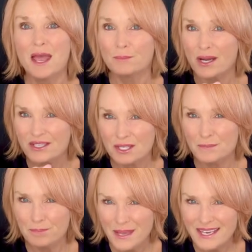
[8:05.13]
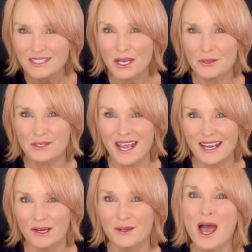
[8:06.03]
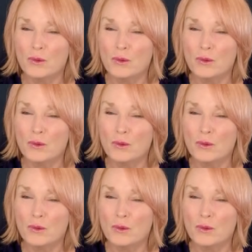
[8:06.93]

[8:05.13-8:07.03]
Press the big toe down